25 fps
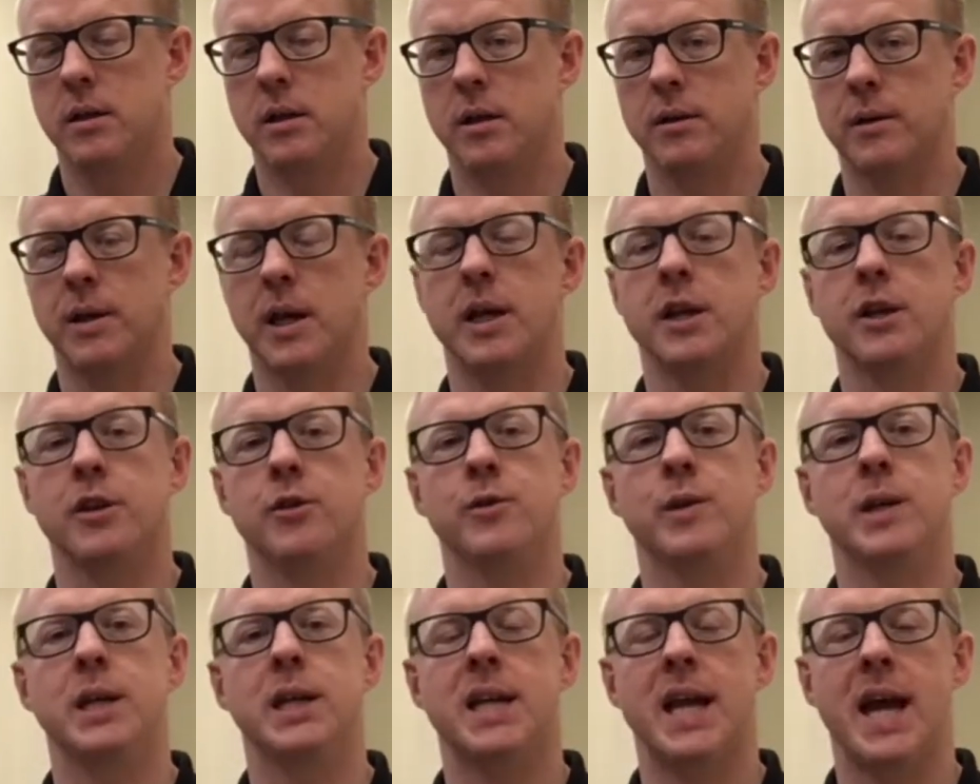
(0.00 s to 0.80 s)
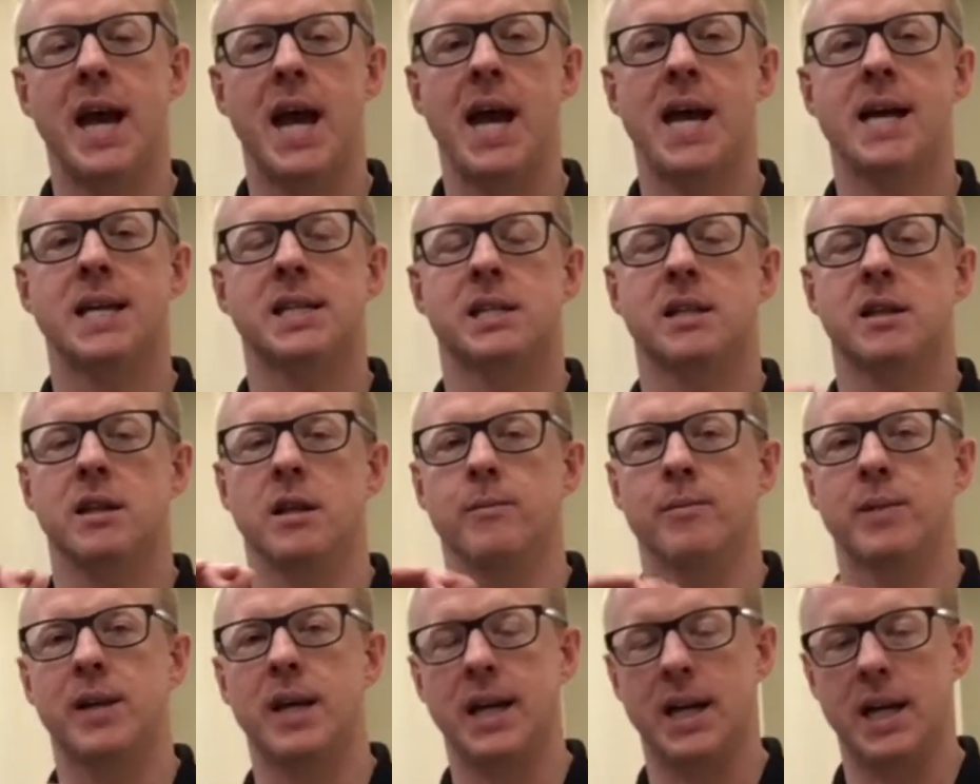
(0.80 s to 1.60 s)
okay, you need to ask
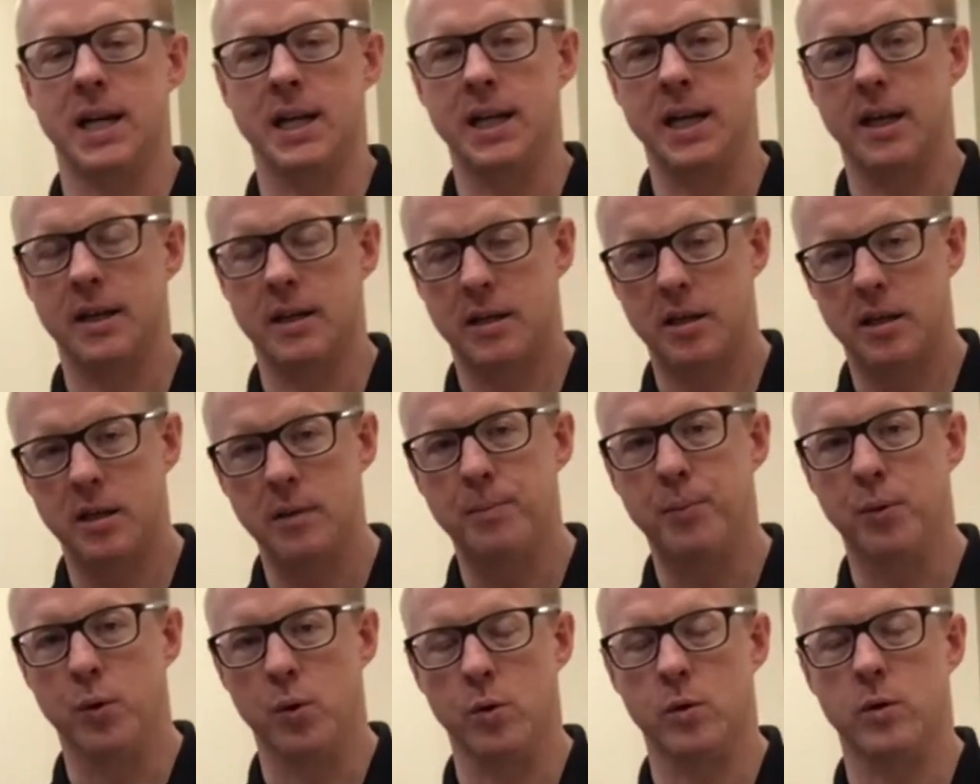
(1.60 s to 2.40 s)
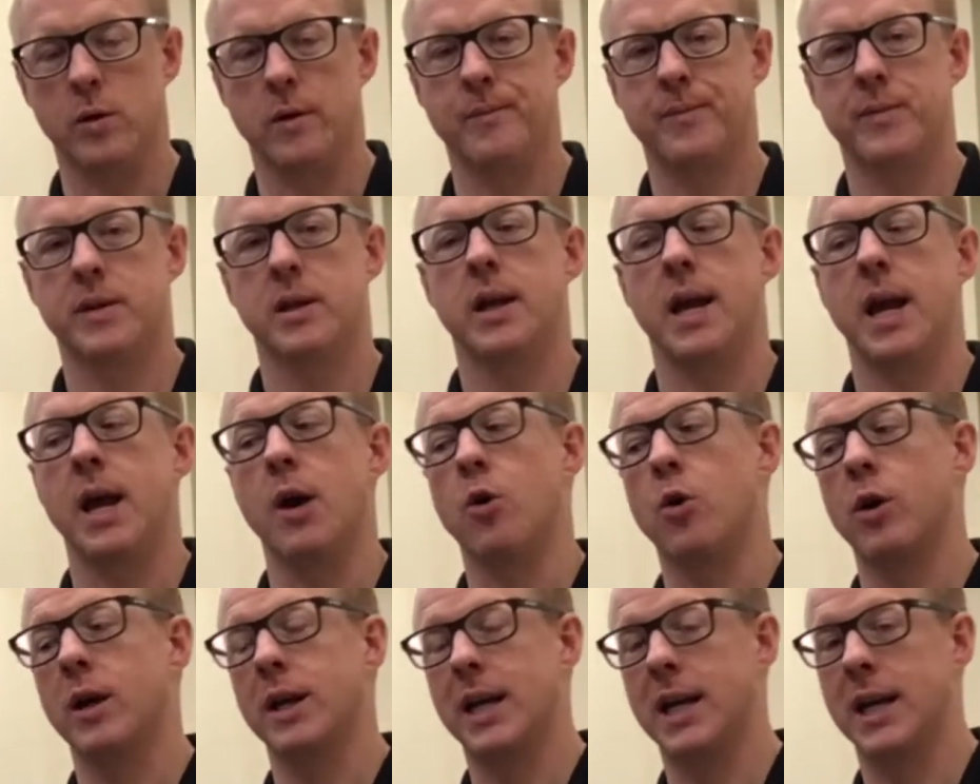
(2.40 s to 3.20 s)
them, can I get into the pool
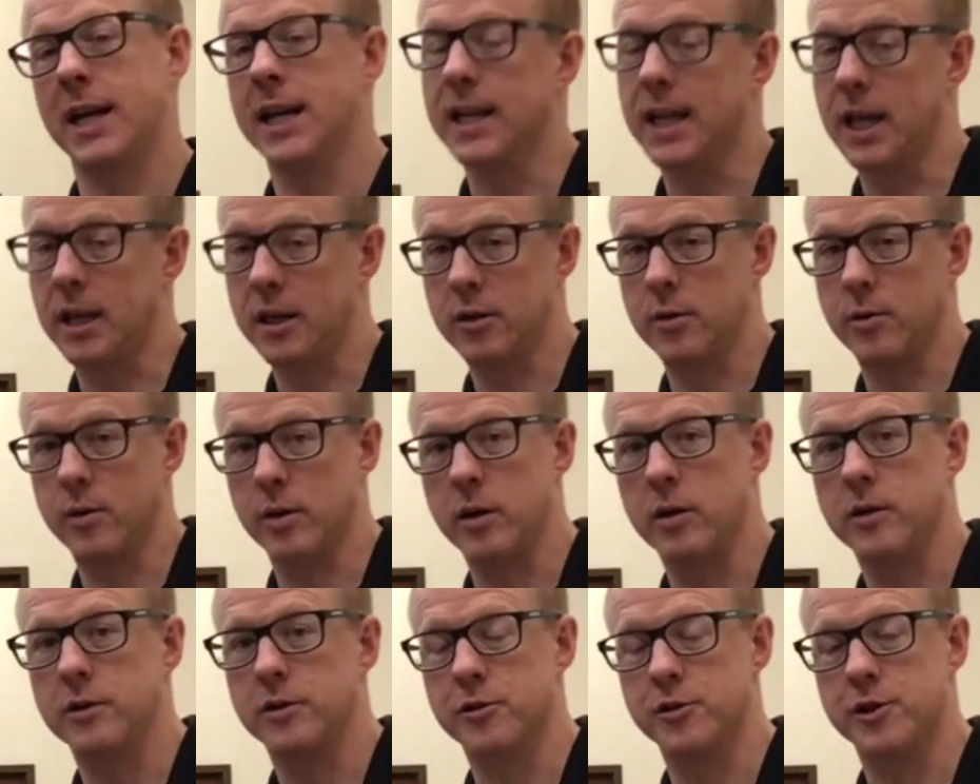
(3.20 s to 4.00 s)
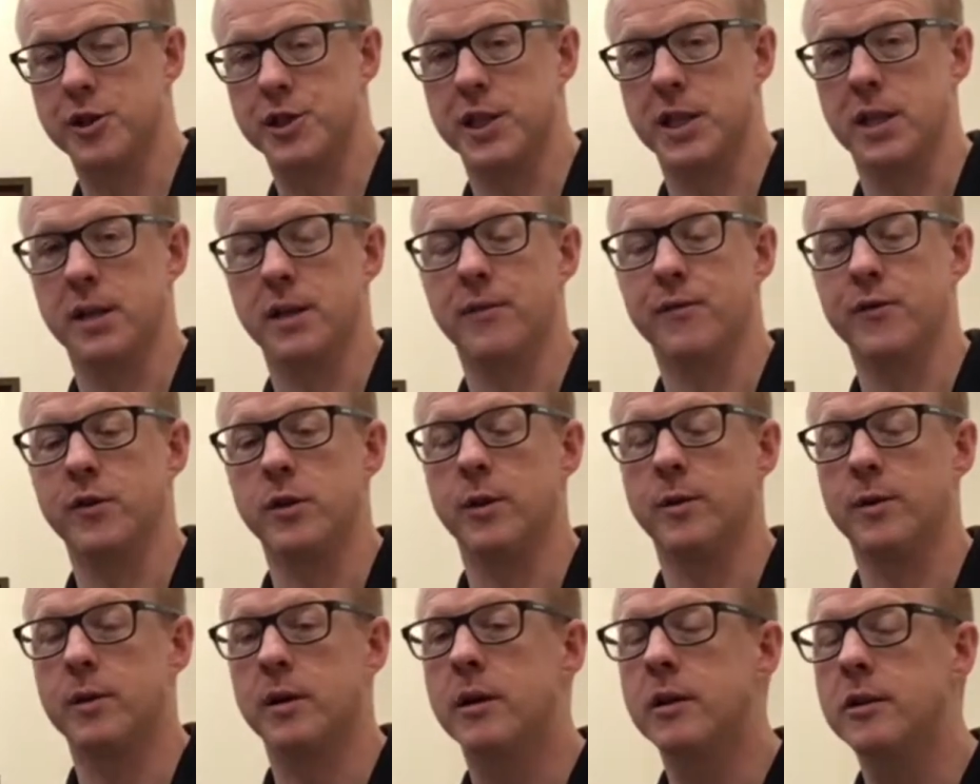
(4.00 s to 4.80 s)
or can I get into an Alter G? If you
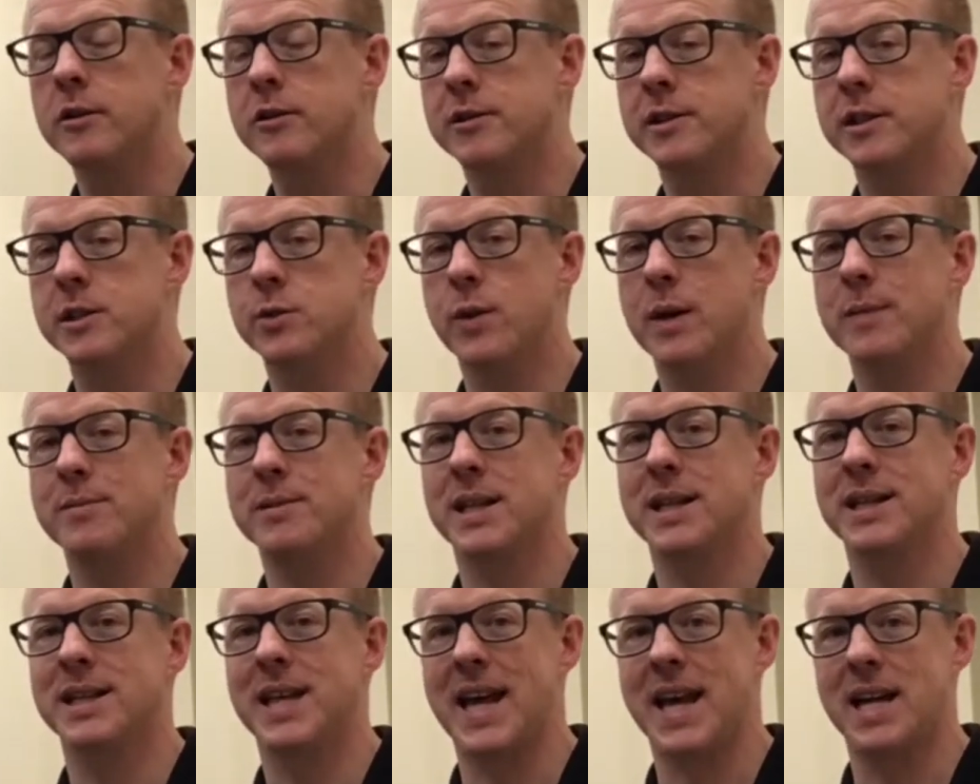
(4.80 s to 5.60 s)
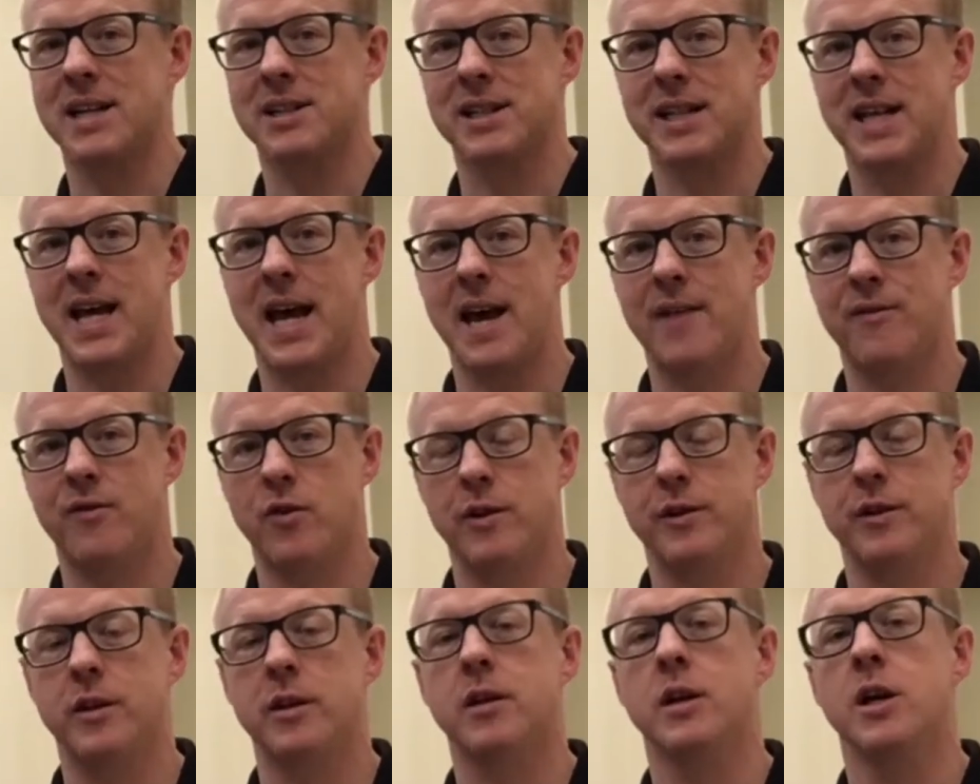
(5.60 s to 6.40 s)
go to Alter G's website, they actually have
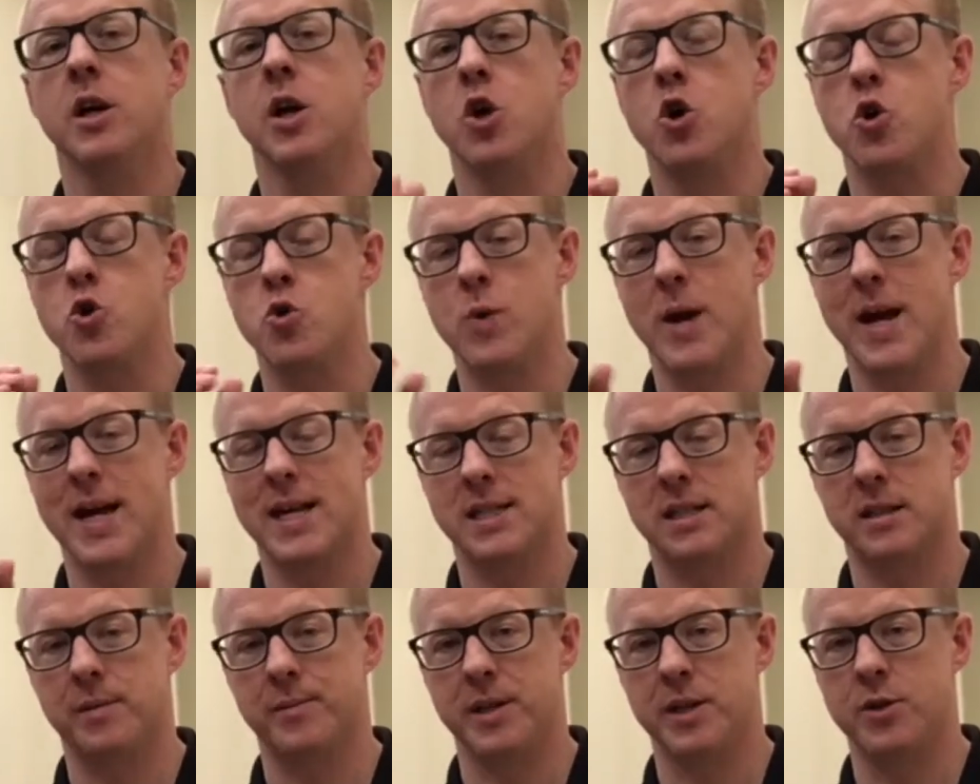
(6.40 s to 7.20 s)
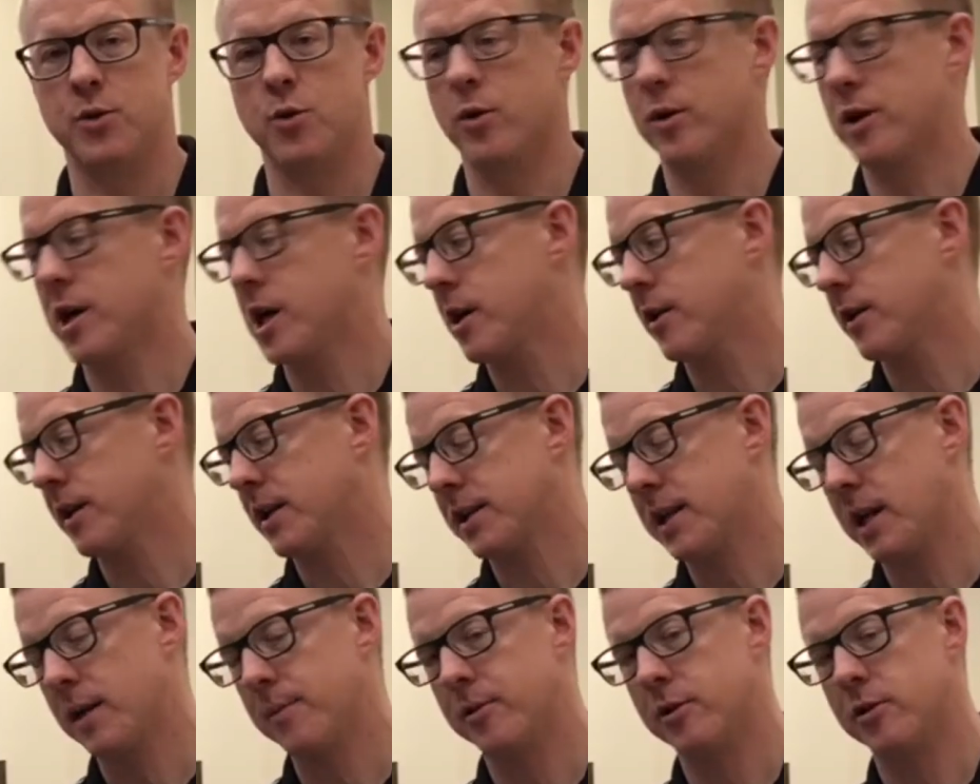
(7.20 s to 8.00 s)
on there who has them in your area. You can
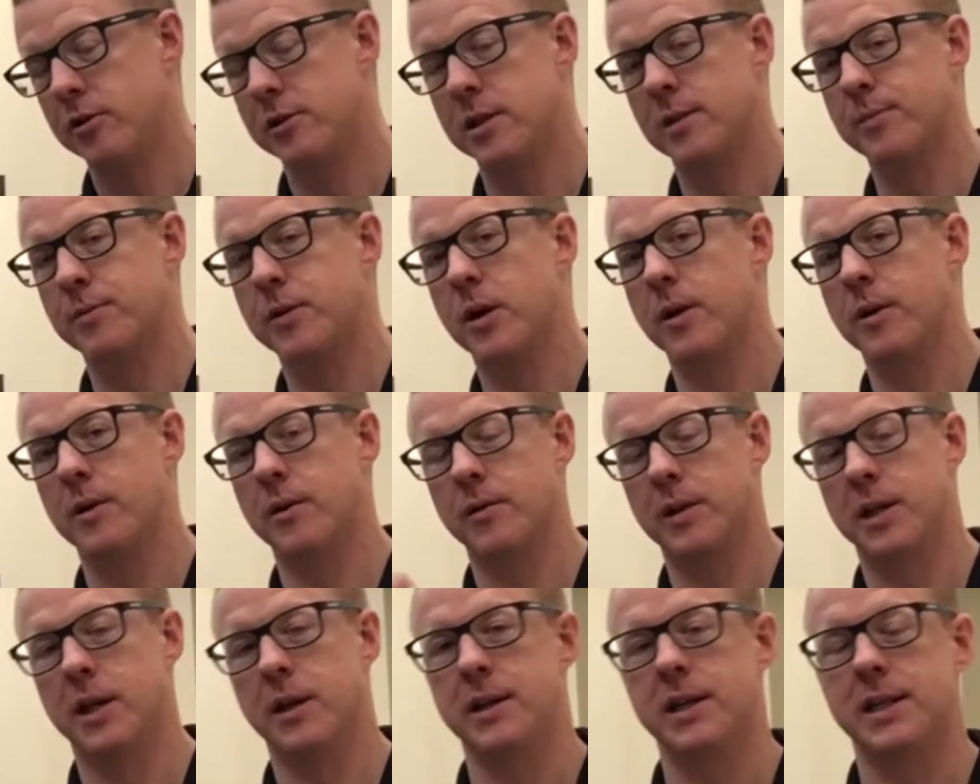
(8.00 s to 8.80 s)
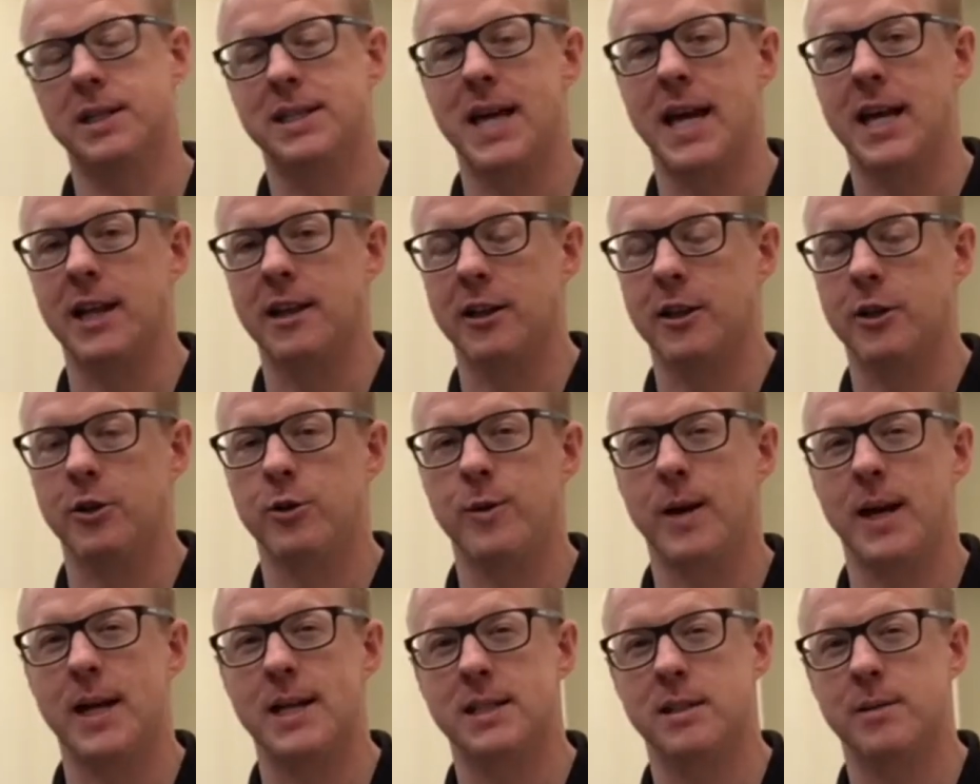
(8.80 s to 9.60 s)
type in your zip code and it'll tell you exactly who
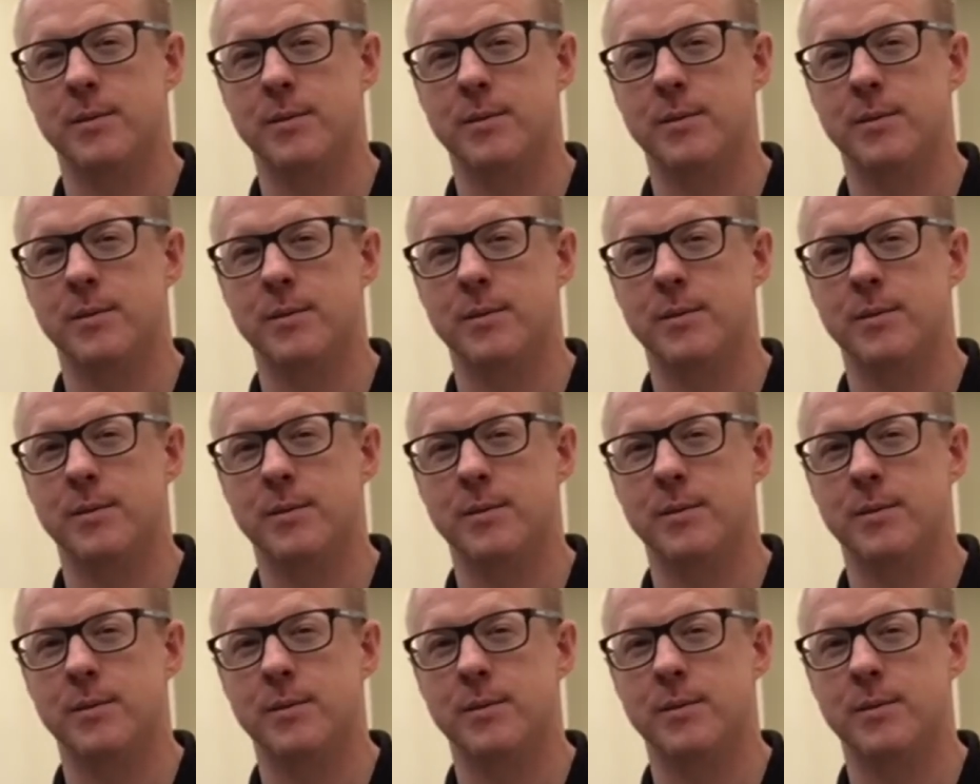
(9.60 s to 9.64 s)
has